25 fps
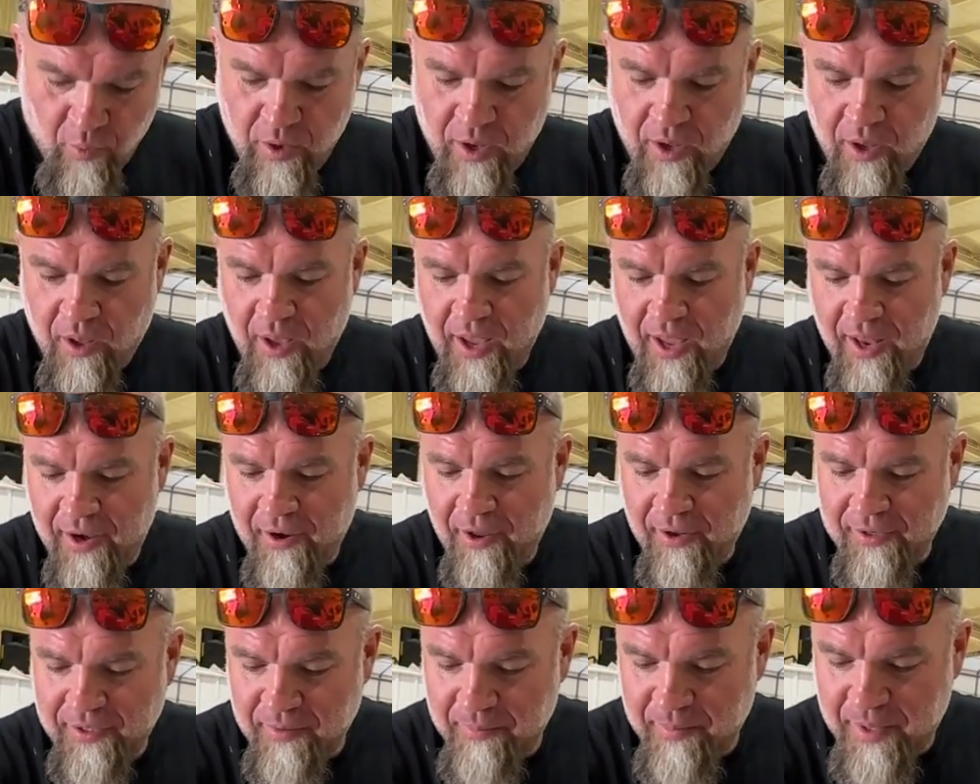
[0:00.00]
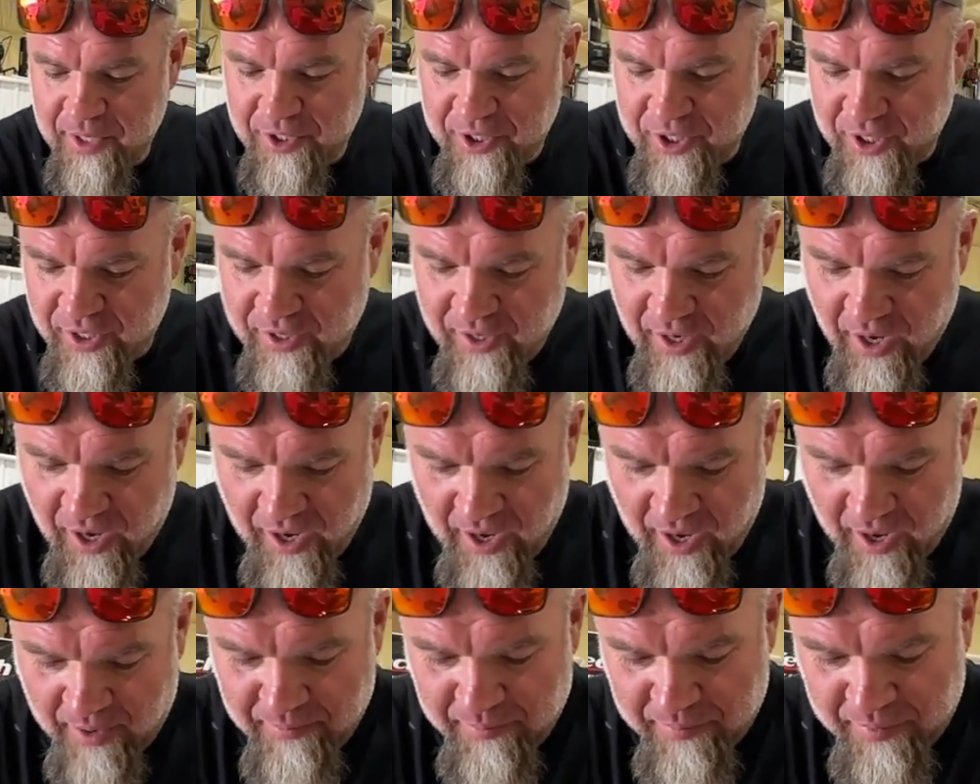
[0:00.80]
Well, and not to mention,
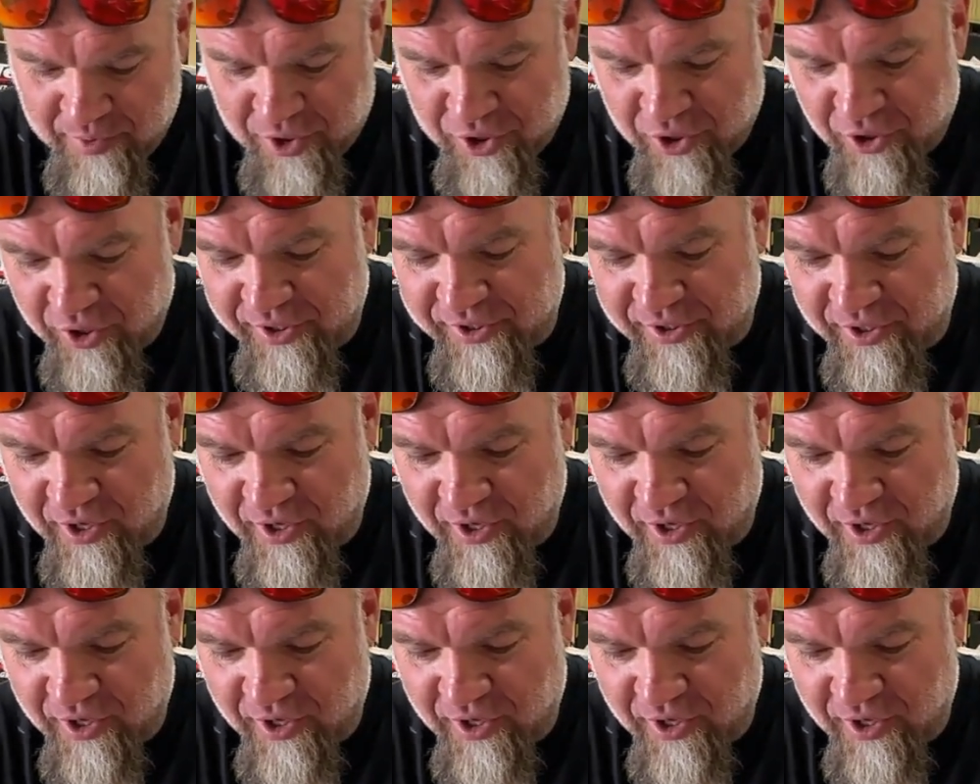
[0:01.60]
I'm sure it's